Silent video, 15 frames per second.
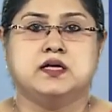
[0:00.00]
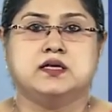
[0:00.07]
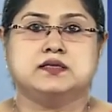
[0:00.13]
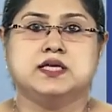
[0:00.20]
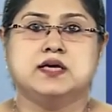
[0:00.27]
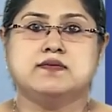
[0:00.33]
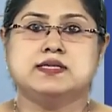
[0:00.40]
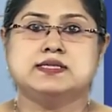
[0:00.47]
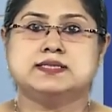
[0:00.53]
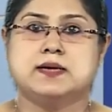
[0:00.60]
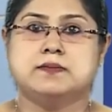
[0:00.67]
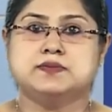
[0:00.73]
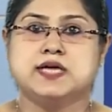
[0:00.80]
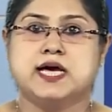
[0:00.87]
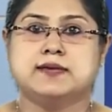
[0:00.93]
They will
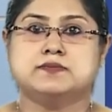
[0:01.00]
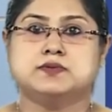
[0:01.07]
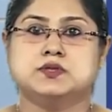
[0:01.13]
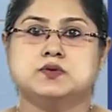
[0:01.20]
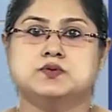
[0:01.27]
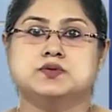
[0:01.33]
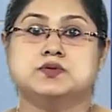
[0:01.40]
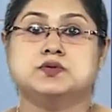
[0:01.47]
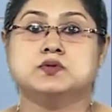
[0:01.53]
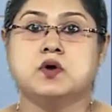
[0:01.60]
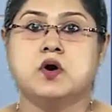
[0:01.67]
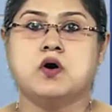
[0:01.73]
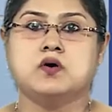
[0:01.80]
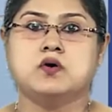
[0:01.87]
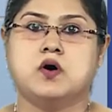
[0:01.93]
sometimes use
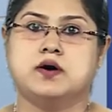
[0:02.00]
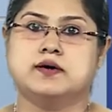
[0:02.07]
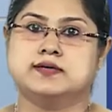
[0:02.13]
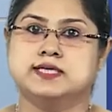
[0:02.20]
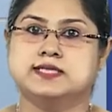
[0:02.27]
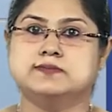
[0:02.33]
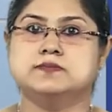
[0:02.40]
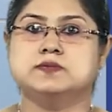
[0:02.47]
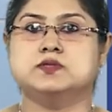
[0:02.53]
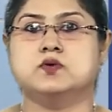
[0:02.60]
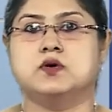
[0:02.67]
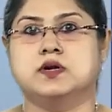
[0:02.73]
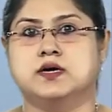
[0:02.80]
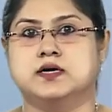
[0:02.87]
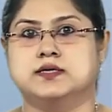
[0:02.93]
song or rhythms to
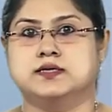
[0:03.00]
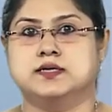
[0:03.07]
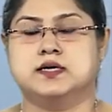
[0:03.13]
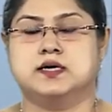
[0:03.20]
learn.